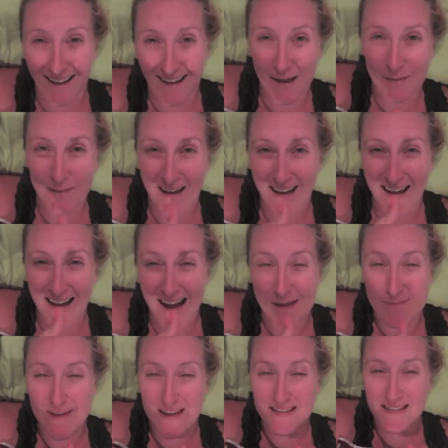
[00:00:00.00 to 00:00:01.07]
I'm a
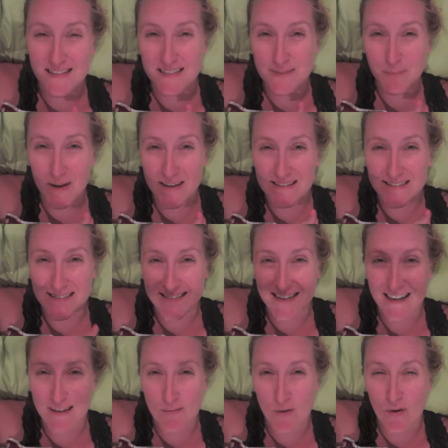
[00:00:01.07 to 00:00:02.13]
hot mess express
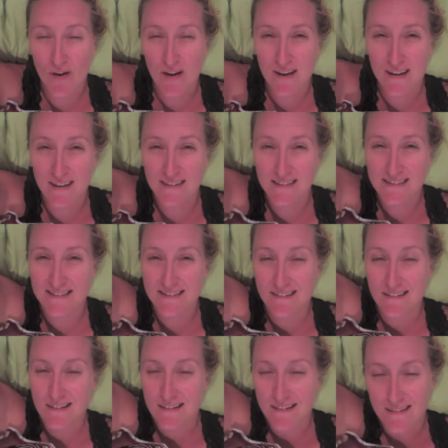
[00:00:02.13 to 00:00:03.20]
today, boys.
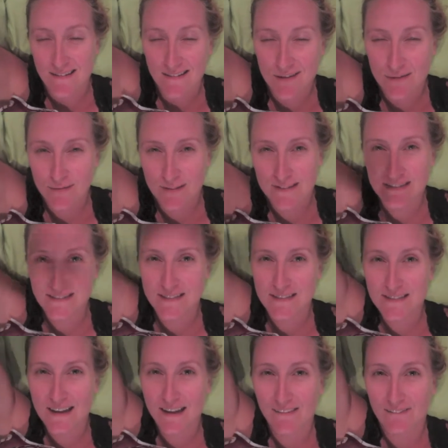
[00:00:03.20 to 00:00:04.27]
Who wants to
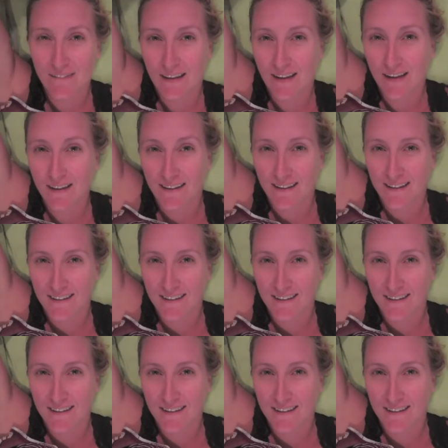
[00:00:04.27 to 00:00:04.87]
date me?